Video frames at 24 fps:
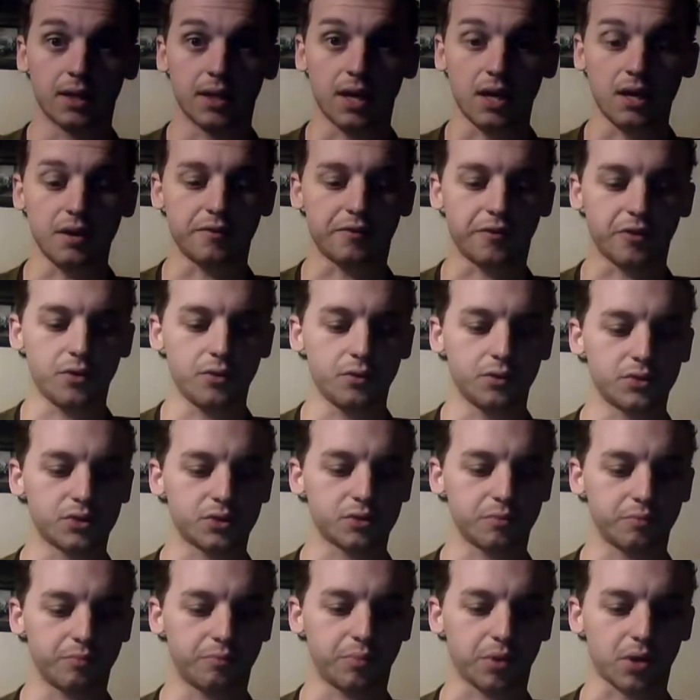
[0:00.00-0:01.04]
Hey
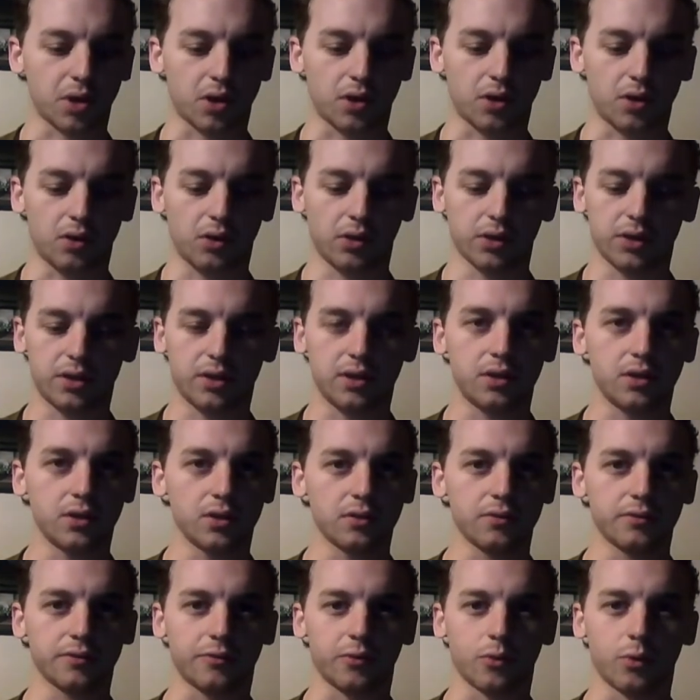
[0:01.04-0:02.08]
folks, Paul
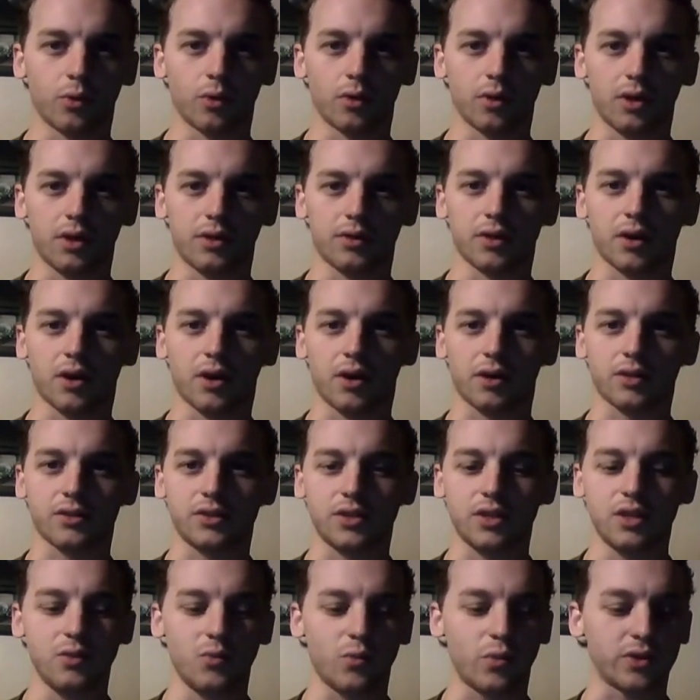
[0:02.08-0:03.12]
here for In the Hot
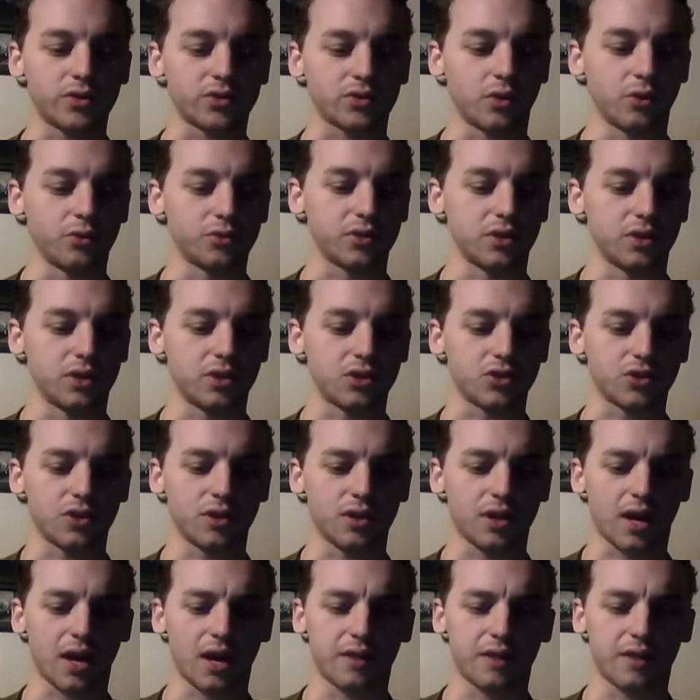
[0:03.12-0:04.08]
Seat West Coast Edition.